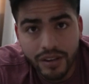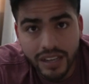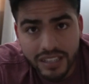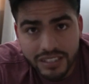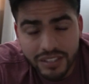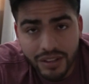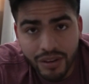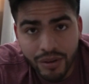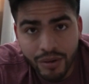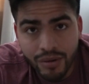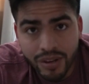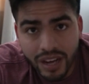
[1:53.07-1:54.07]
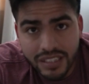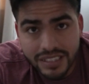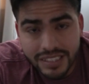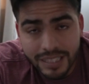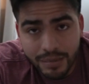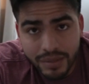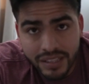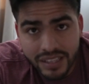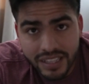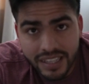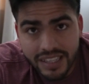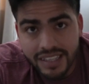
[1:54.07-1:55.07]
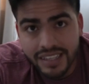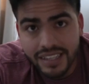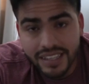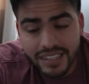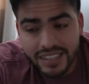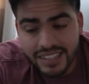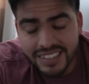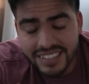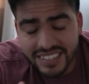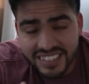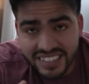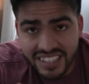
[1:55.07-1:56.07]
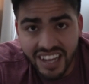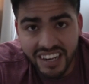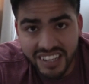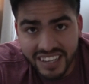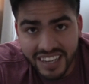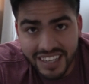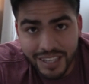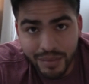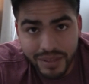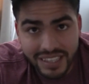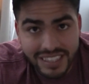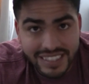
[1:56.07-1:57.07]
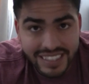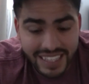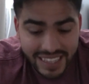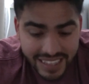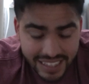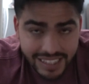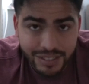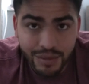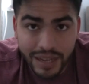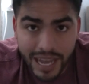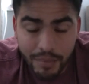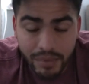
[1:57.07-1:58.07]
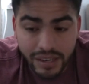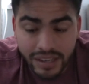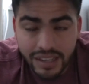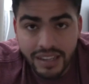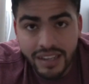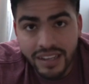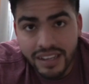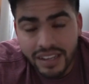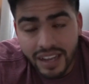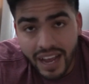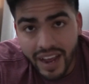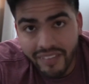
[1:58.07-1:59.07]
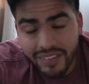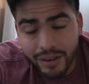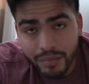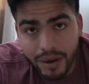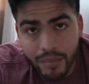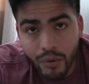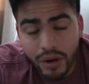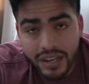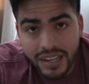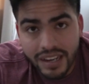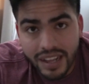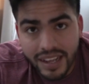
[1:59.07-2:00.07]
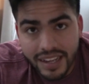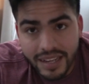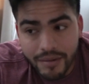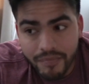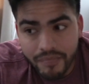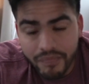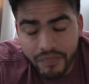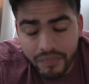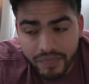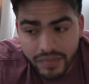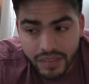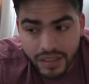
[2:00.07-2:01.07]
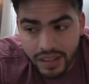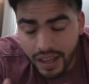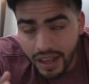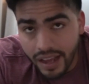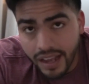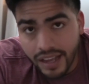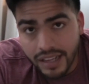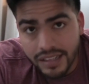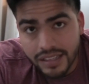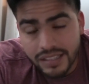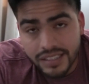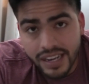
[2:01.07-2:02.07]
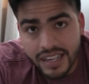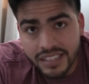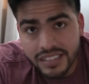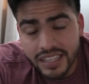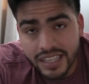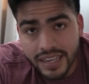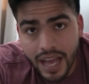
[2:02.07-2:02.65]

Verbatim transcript: Okay, so the whole not sleeping thing is not a good idea because then this will happen. After my morning client, I decided to take a